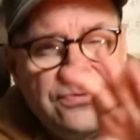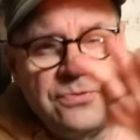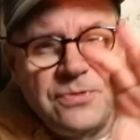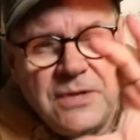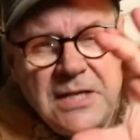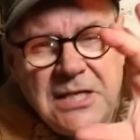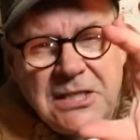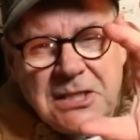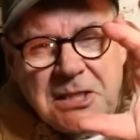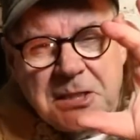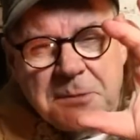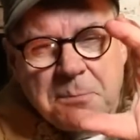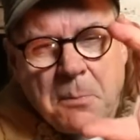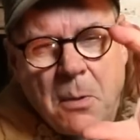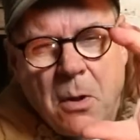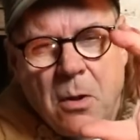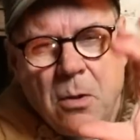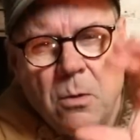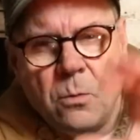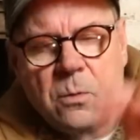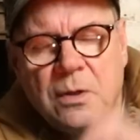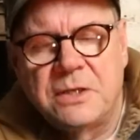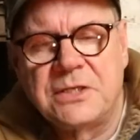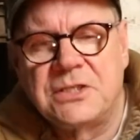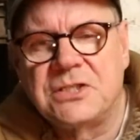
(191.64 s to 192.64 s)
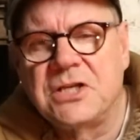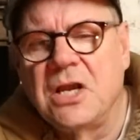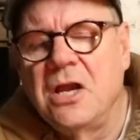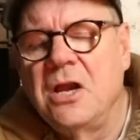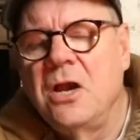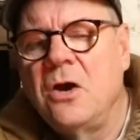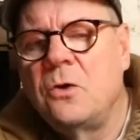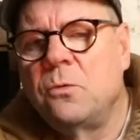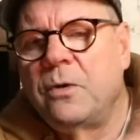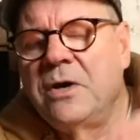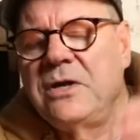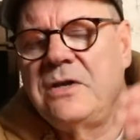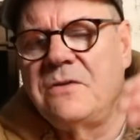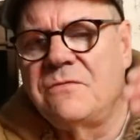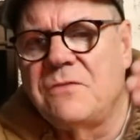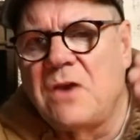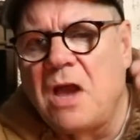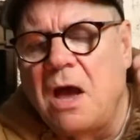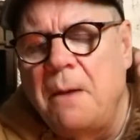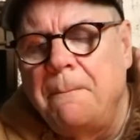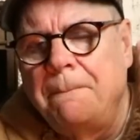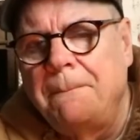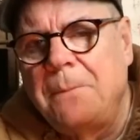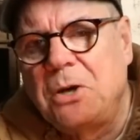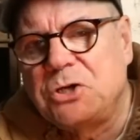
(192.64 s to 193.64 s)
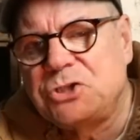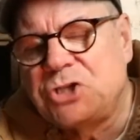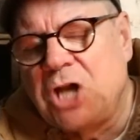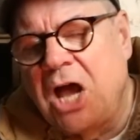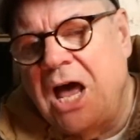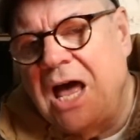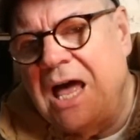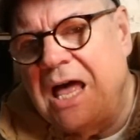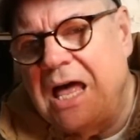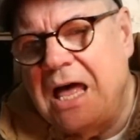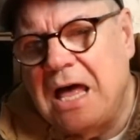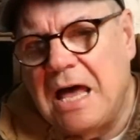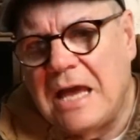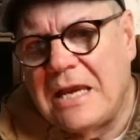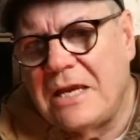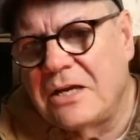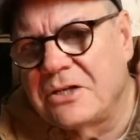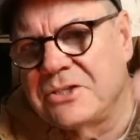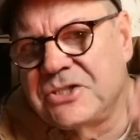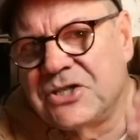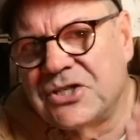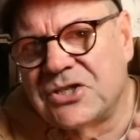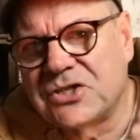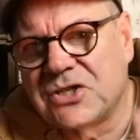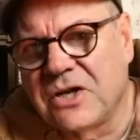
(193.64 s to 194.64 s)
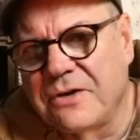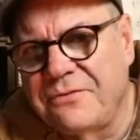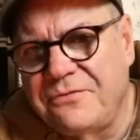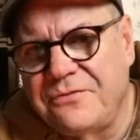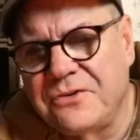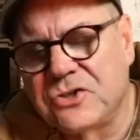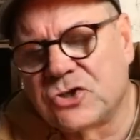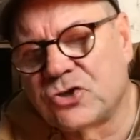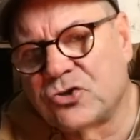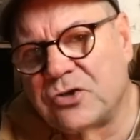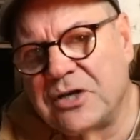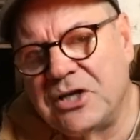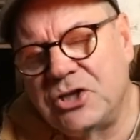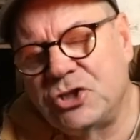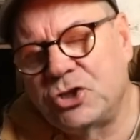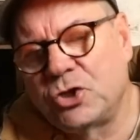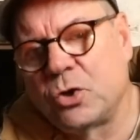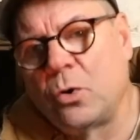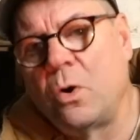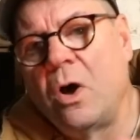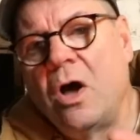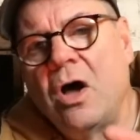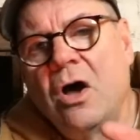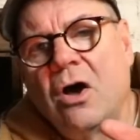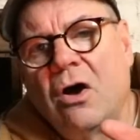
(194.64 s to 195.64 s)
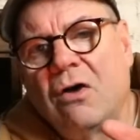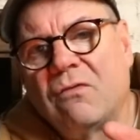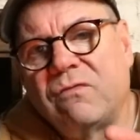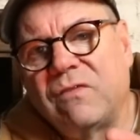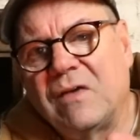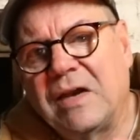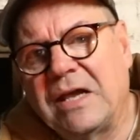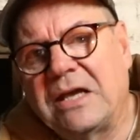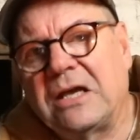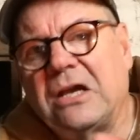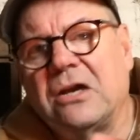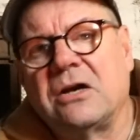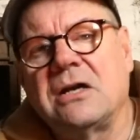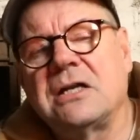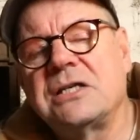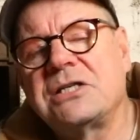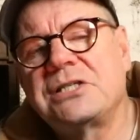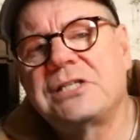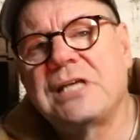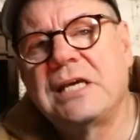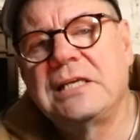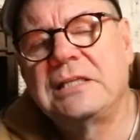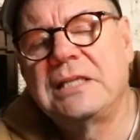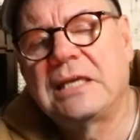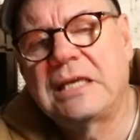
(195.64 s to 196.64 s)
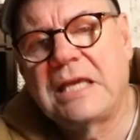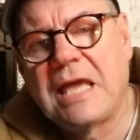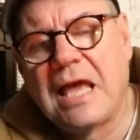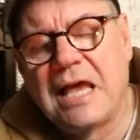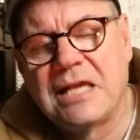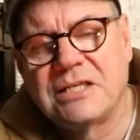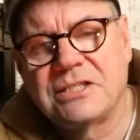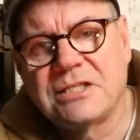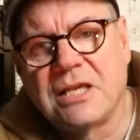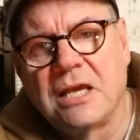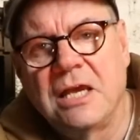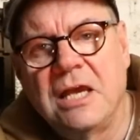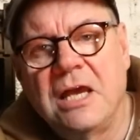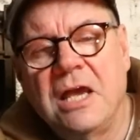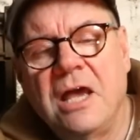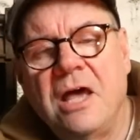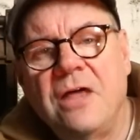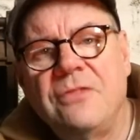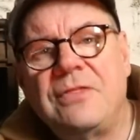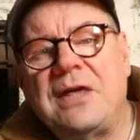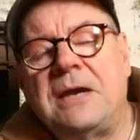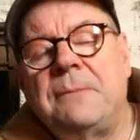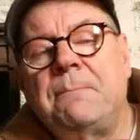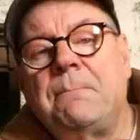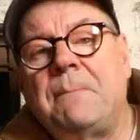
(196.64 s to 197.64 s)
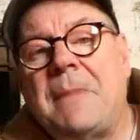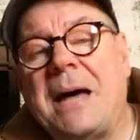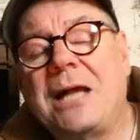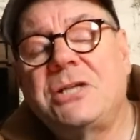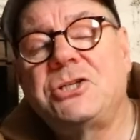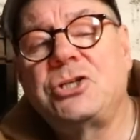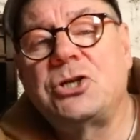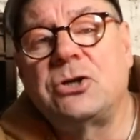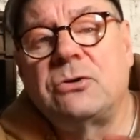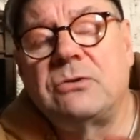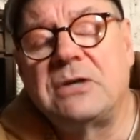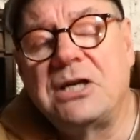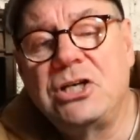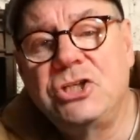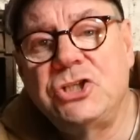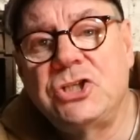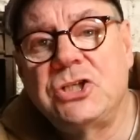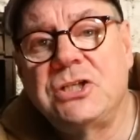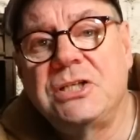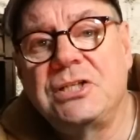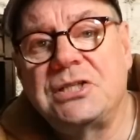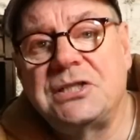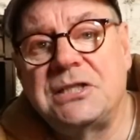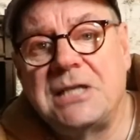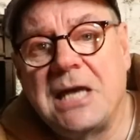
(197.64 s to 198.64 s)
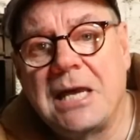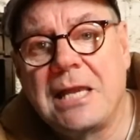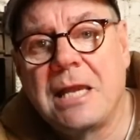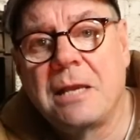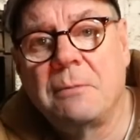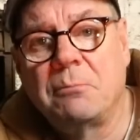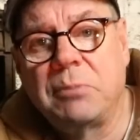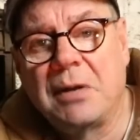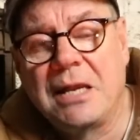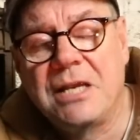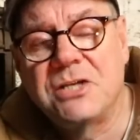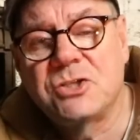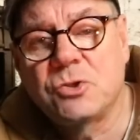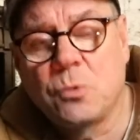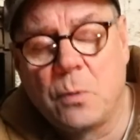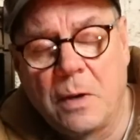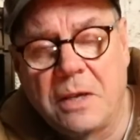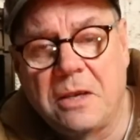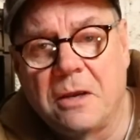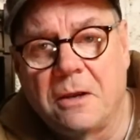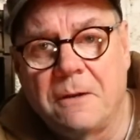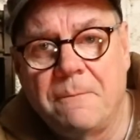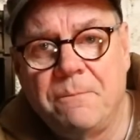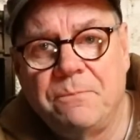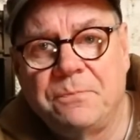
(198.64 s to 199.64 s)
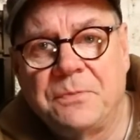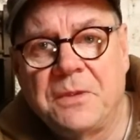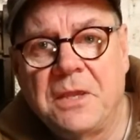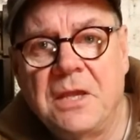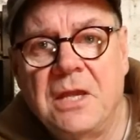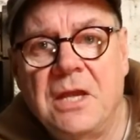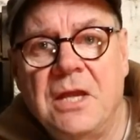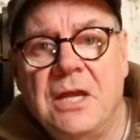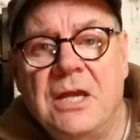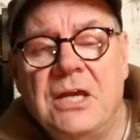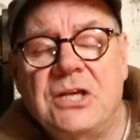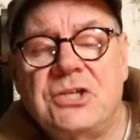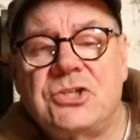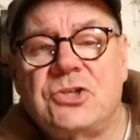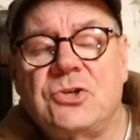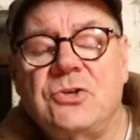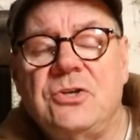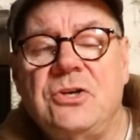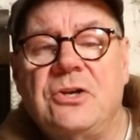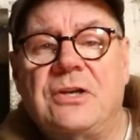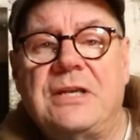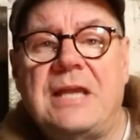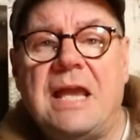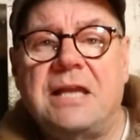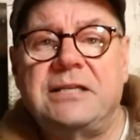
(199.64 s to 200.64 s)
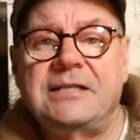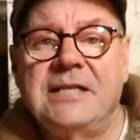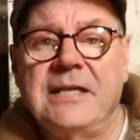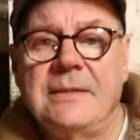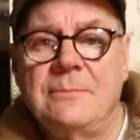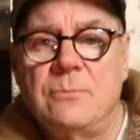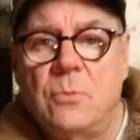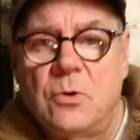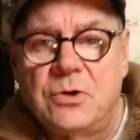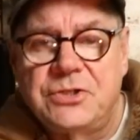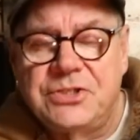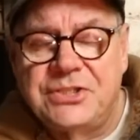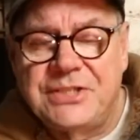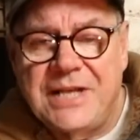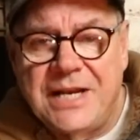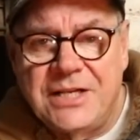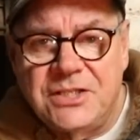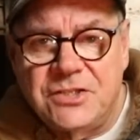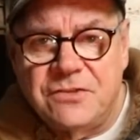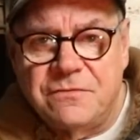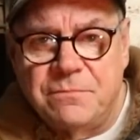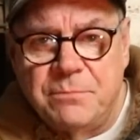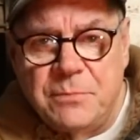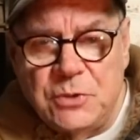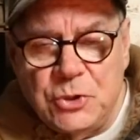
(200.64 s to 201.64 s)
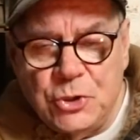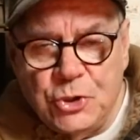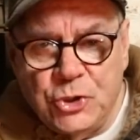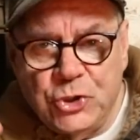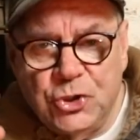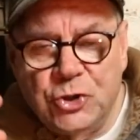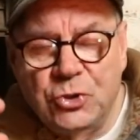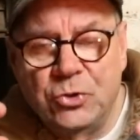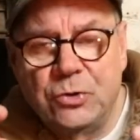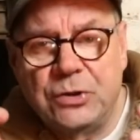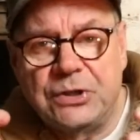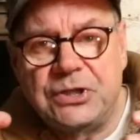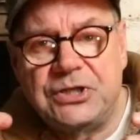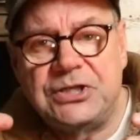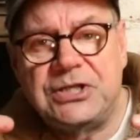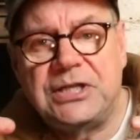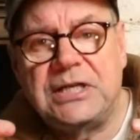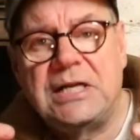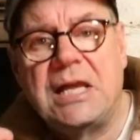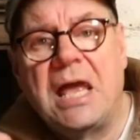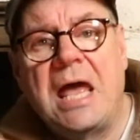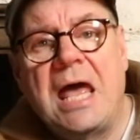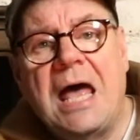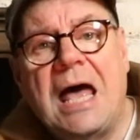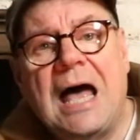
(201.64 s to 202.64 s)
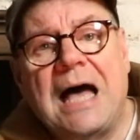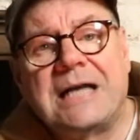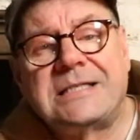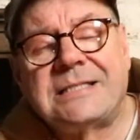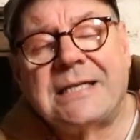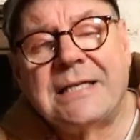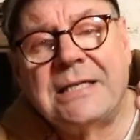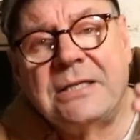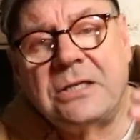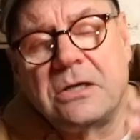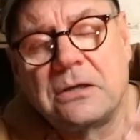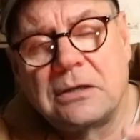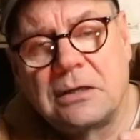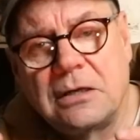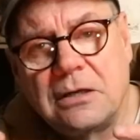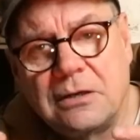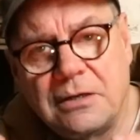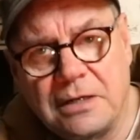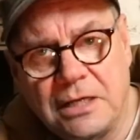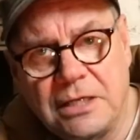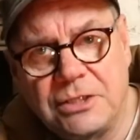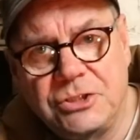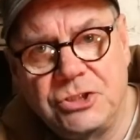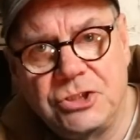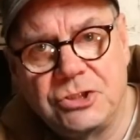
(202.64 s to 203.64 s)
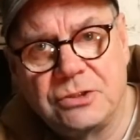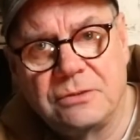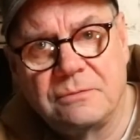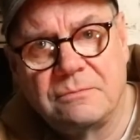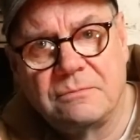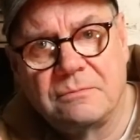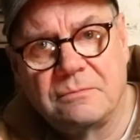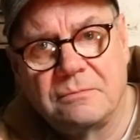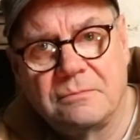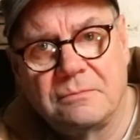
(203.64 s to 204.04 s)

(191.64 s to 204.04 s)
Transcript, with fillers: these small ones where you've got a much higher to surface ratio of liquor inside the cask, then maturation is taking place quicker so you're getting more sense of maturity at a younger age.